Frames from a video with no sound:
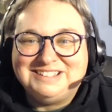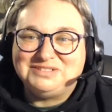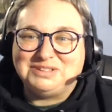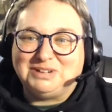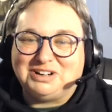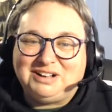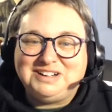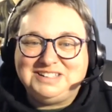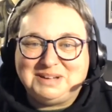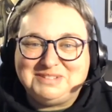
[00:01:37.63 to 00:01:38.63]
So we're
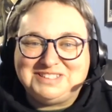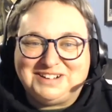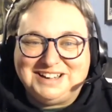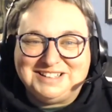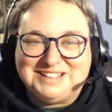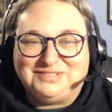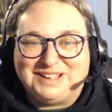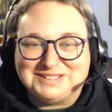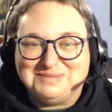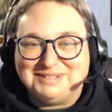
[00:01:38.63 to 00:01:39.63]
already demonstrating some
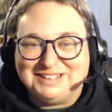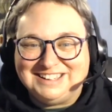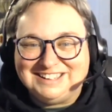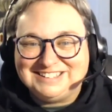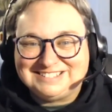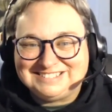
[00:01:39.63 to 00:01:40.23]
flexibility.